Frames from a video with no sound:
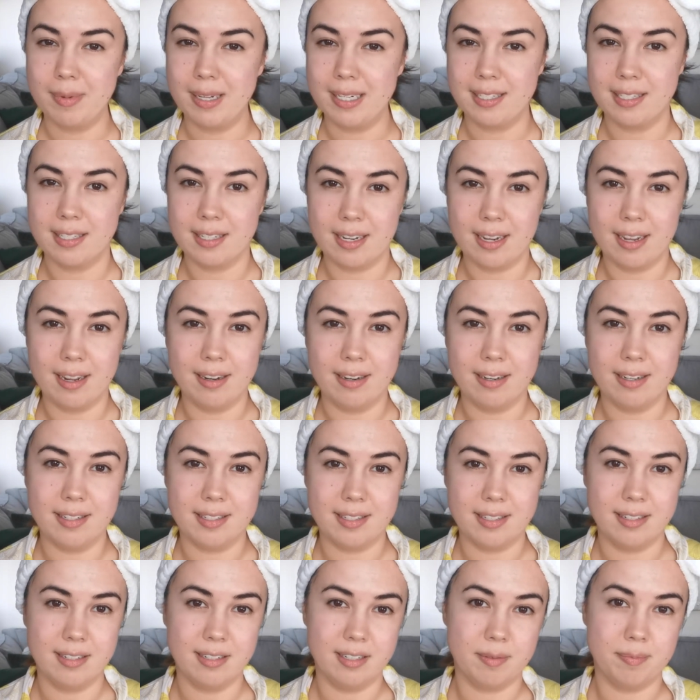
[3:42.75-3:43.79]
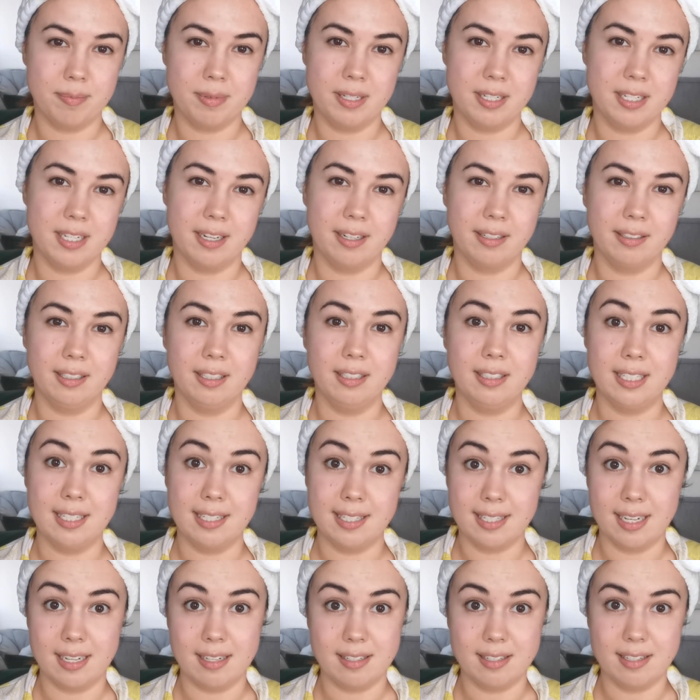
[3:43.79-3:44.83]
my skin isn't particularly
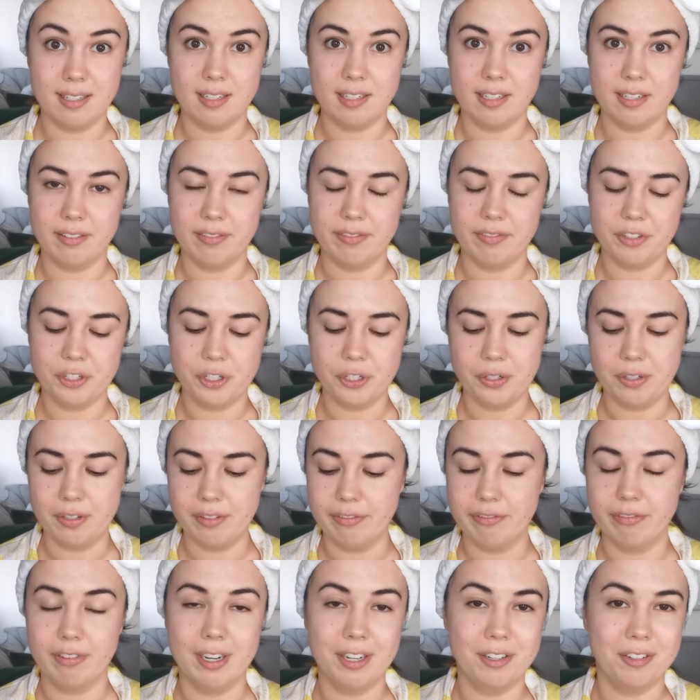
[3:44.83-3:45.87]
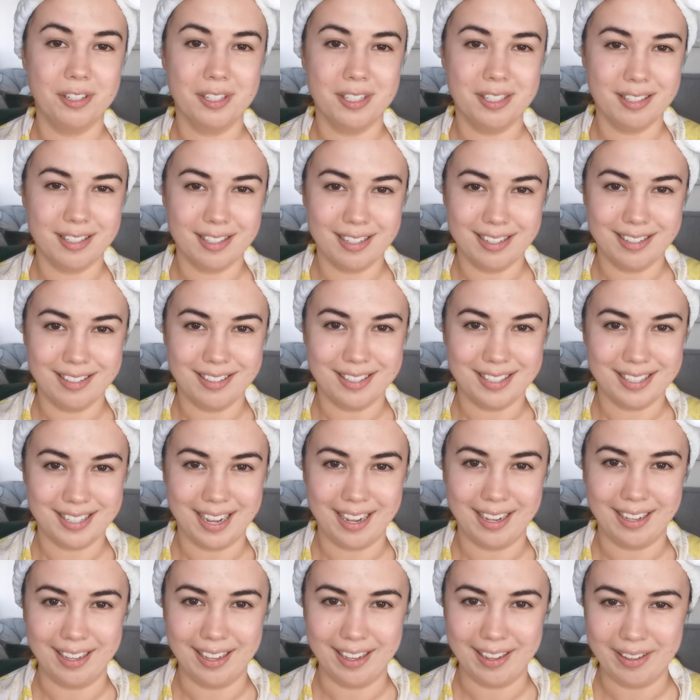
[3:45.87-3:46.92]
sensitive to fragrance in
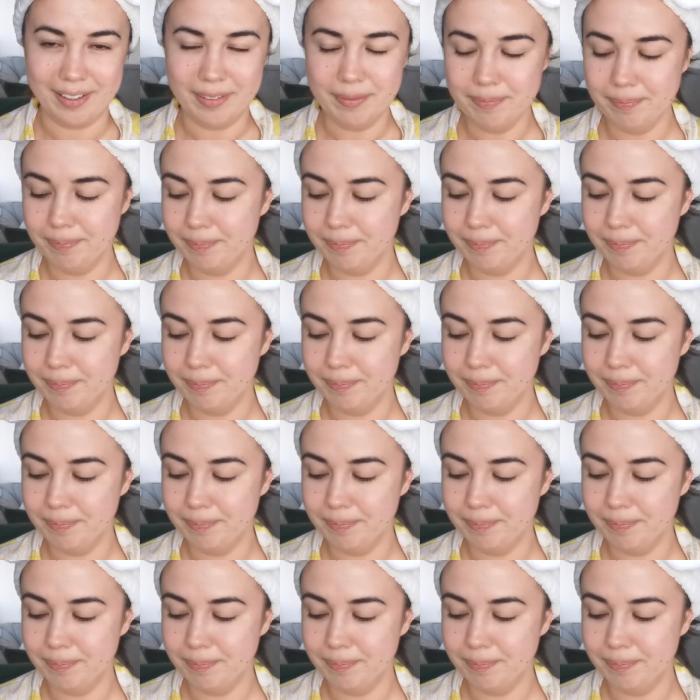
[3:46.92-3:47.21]
skincare.